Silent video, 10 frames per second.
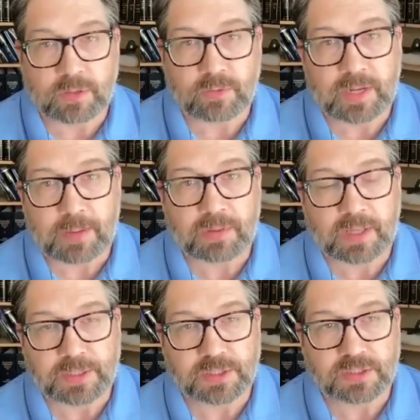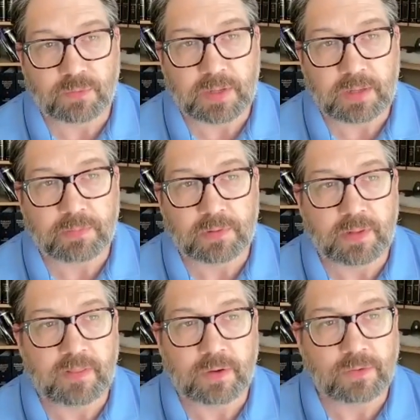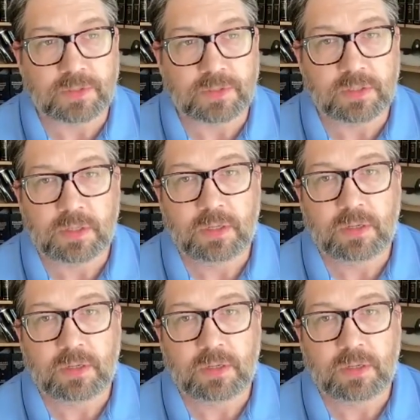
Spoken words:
doing applications for people, and those